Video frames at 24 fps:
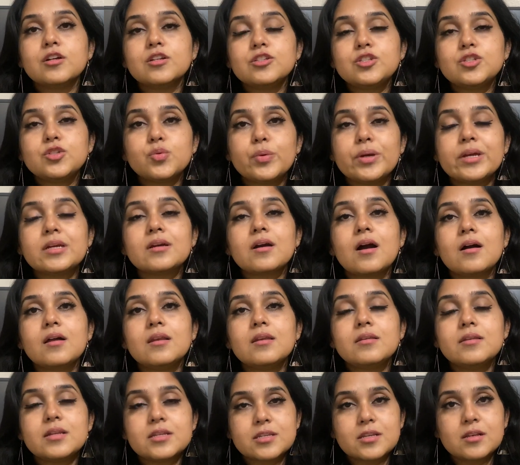Doing
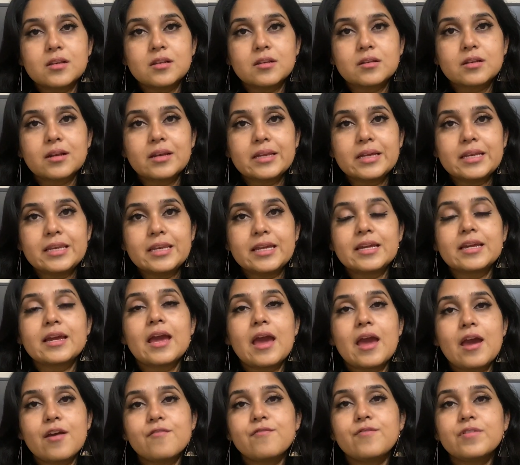little cleaning
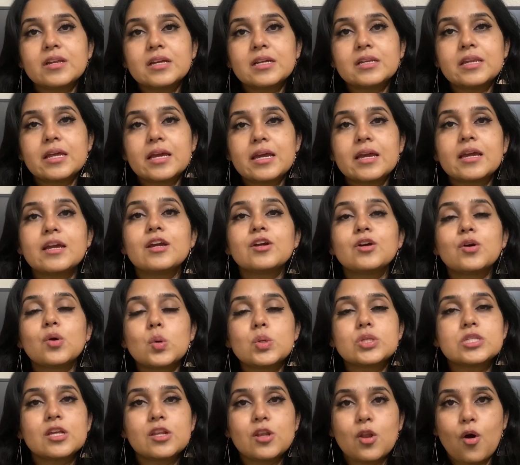every day
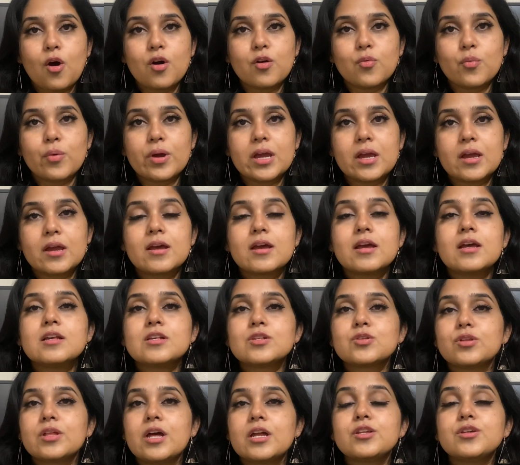goes a long way,
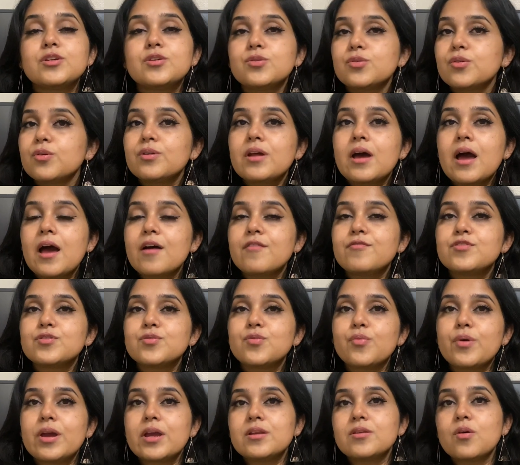so that you don't have to
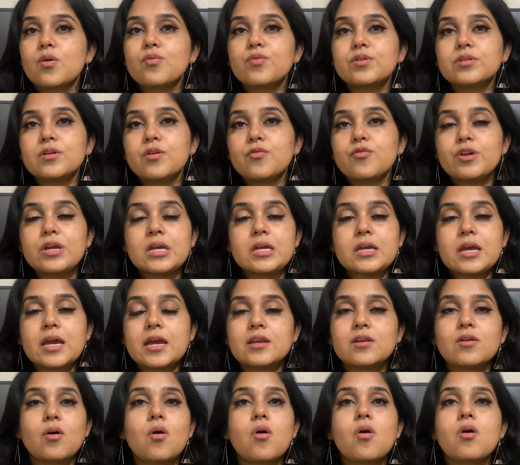wait over the
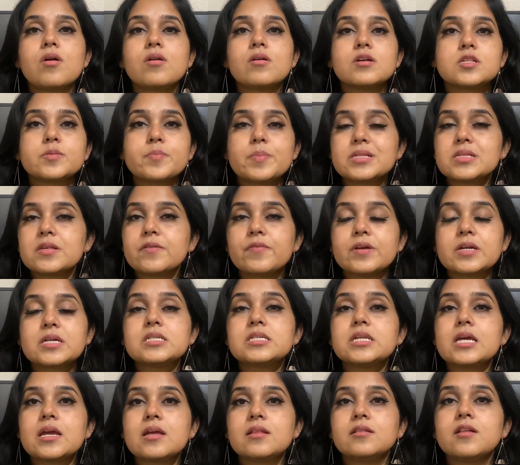weekend or a specific
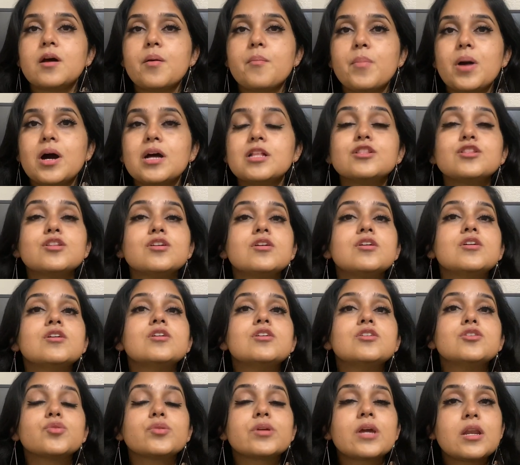day in the month
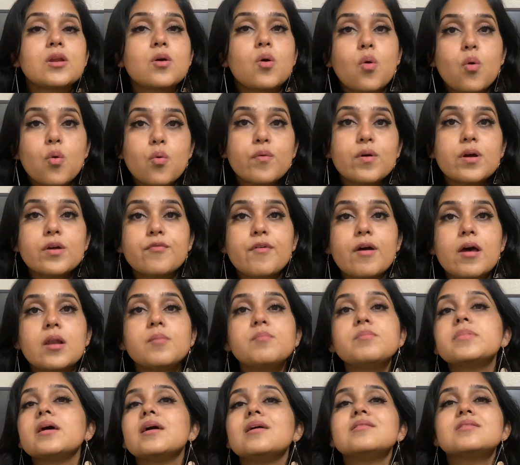to get
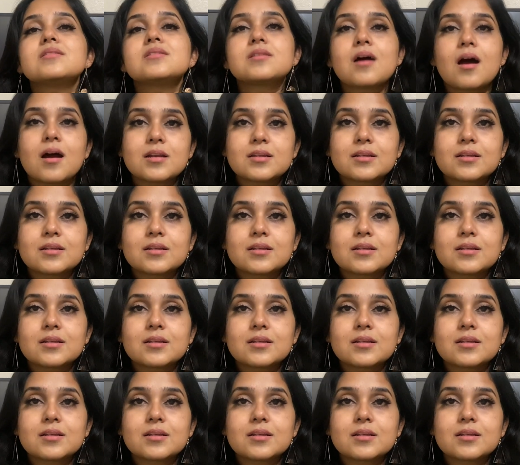overwhelmed and start